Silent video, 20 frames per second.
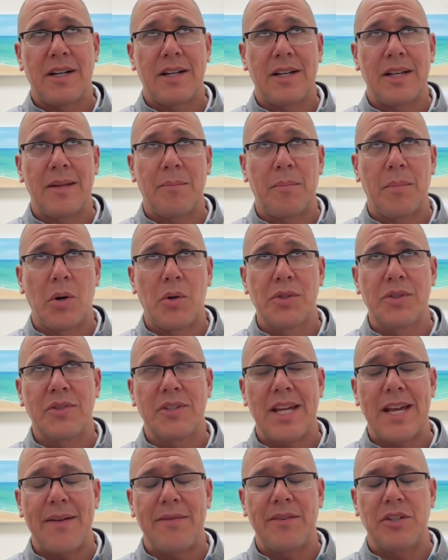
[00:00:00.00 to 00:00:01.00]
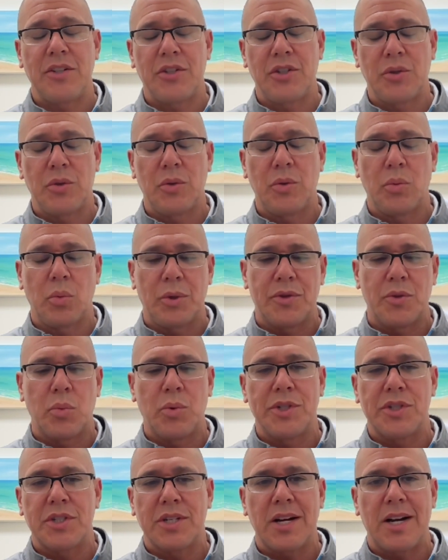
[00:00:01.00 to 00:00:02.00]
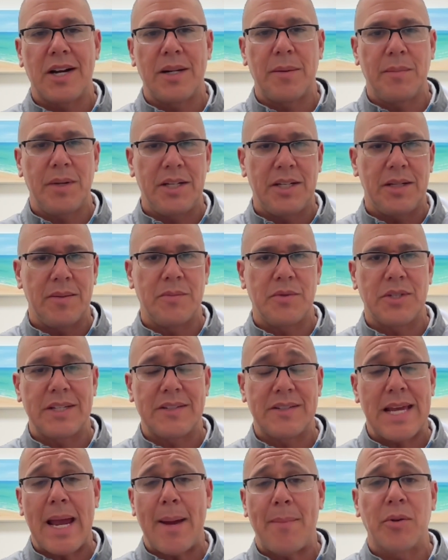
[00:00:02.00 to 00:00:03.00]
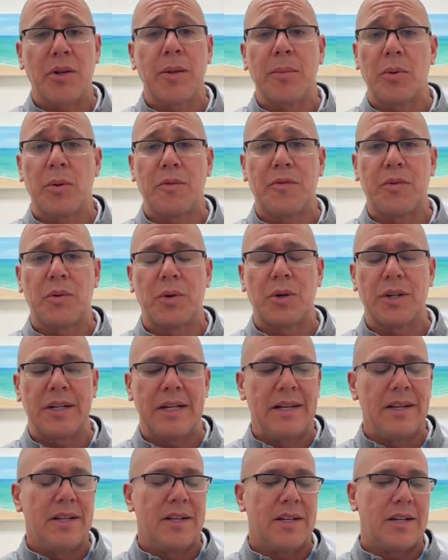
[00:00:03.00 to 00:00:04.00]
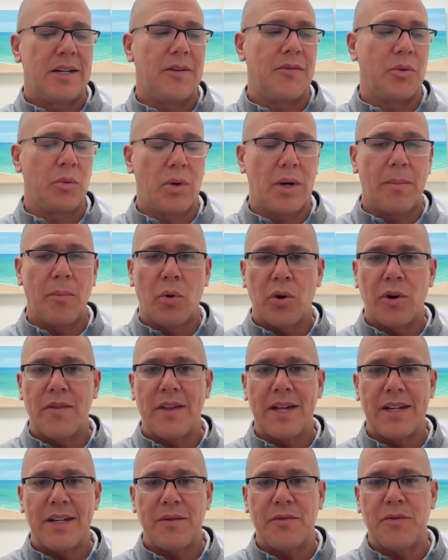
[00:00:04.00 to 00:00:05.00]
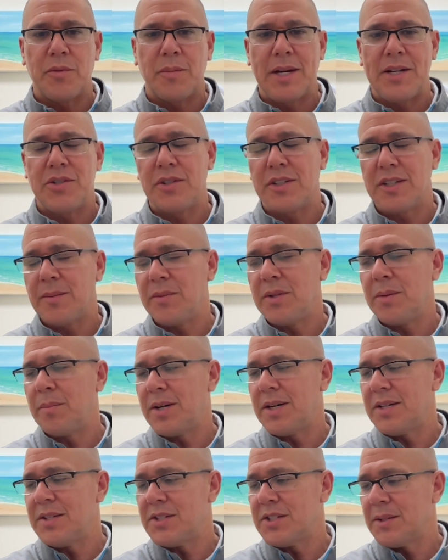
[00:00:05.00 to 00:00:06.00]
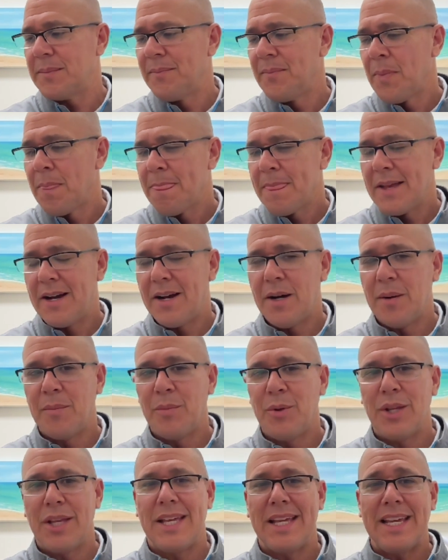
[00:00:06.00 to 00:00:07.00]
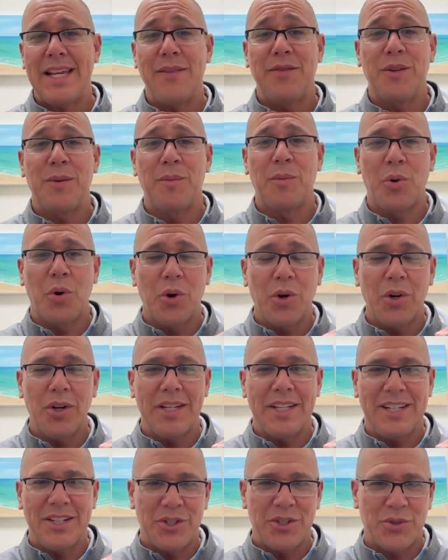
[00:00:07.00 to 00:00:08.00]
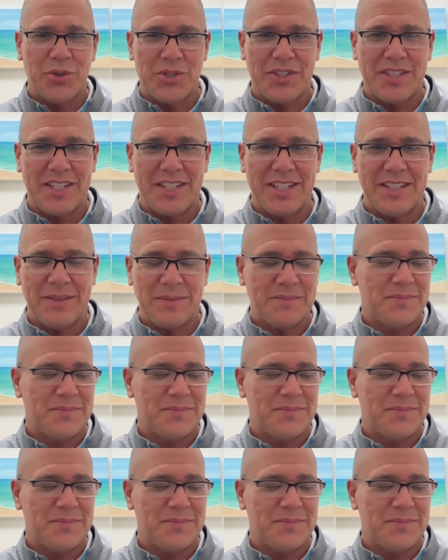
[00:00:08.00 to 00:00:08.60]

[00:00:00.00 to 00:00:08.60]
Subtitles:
mostly having to do with which condominiums it's applicable for. If you want more of that information, give me a buzz. Even more interesting